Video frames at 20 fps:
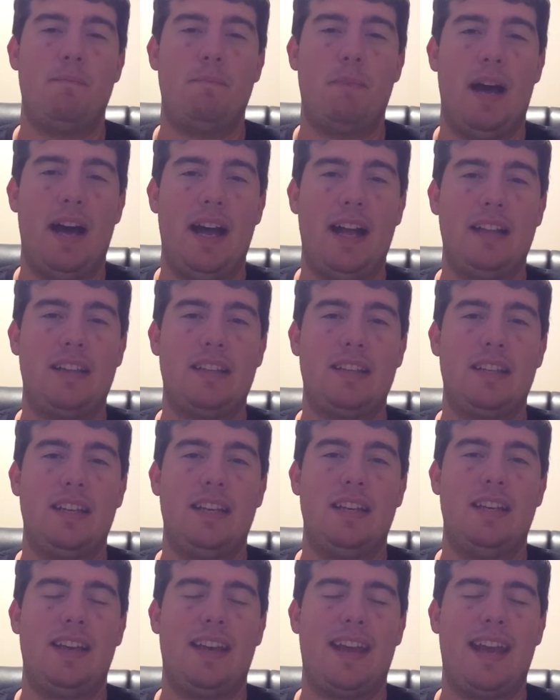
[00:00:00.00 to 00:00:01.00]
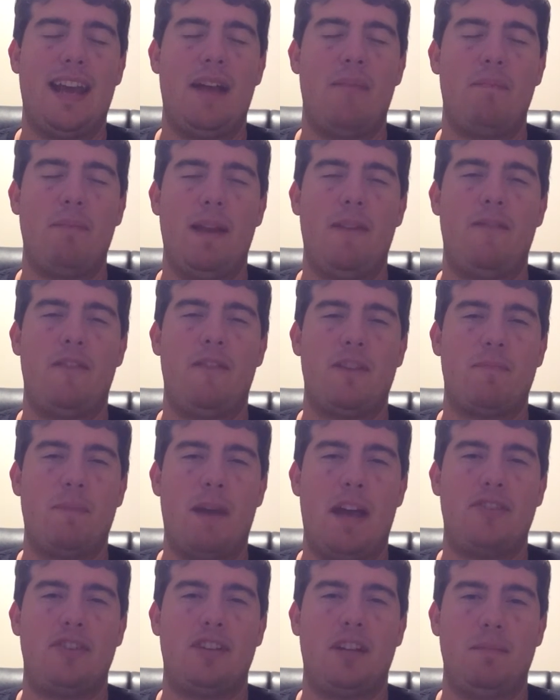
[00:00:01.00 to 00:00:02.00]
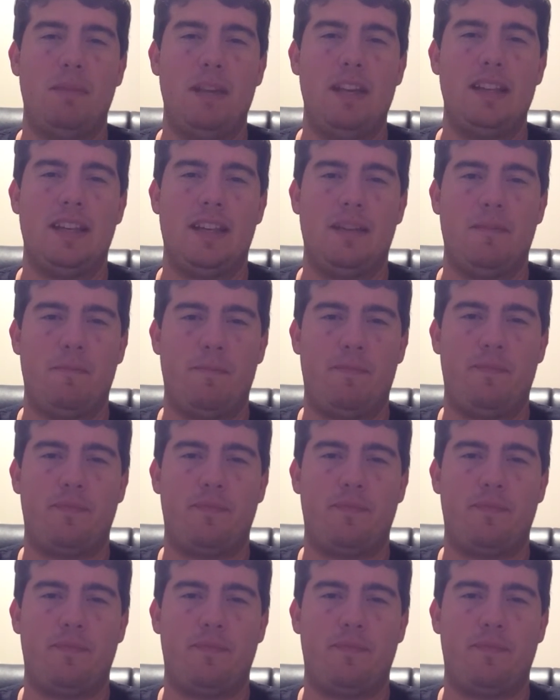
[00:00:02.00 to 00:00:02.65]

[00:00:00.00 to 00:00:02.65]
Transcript: But you can't blame Fitzpatrick completely.